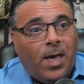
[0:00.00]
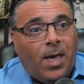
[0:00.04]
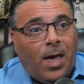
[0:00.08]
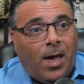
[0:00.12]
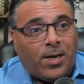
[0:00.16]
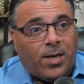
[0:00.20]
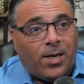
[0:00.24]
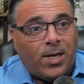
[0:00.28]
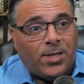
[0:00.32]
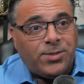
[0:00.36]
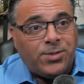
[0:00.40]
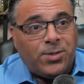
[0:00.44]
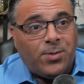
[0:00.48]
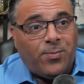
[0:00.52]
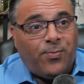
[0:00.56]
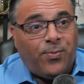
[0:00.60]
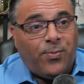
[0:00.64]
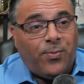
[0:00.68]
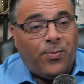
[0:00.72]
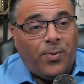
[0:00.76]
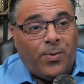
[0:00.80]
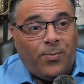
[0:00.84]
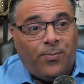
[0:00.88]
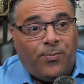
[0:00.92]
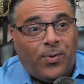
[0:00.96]
I guess the,
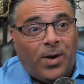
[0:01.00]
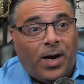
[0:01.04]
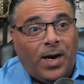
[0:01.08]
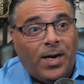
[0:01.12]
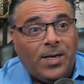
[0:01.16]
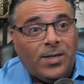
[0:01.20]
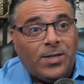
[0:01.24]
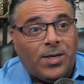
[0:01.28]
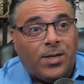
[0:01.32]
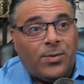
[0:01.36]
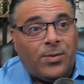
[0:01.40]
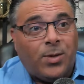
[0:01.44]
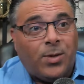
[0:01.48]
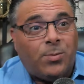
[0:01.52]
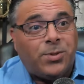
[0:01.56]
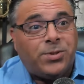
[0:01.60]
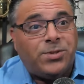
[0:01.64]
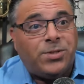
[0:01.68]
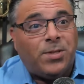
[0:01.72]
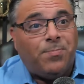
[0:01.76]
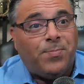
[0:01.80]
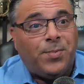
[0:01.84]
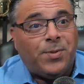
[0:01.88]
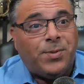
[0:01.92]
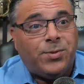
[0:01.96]
finally there were
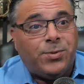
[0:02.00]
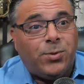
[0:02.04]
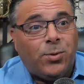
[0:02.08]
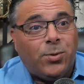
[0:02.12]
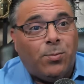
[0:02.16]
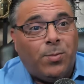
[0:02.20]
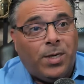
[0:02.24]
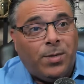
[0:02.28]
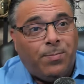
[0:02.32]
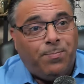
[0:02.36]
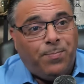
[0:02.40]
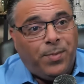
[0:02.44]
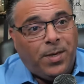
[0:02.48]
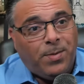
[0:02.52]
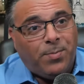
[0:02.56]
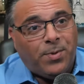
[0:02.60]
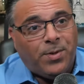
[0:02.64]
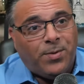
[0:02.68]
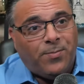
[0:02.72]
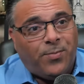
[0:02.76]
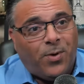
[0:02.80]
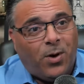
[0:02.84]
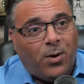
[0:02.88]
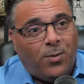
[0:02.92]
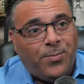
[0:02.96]
simply too many people
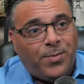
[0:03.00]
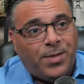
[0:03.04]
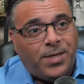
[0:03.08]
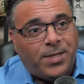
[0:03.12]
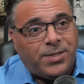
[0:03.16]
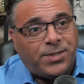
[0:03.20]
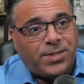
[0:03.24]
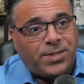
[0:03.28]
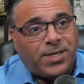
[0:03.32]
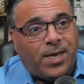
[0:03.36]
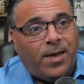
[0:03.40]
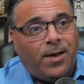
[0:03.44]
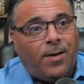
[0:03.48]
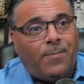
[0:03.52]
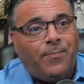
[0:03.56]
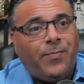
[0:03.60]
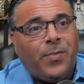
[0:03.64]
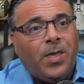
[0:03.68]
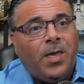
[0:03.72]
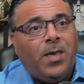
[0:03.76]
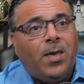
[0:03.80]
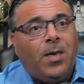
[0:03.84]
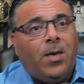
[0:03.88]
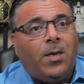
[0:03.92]
involved in the scam.